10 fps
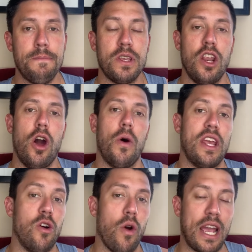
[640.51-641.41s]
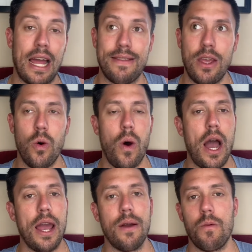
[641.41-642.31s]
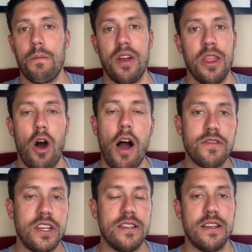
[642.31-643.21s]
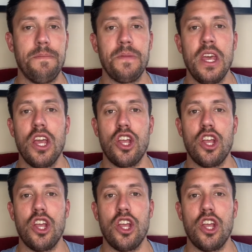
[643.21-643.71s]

You know, he already got DUI in the offseason.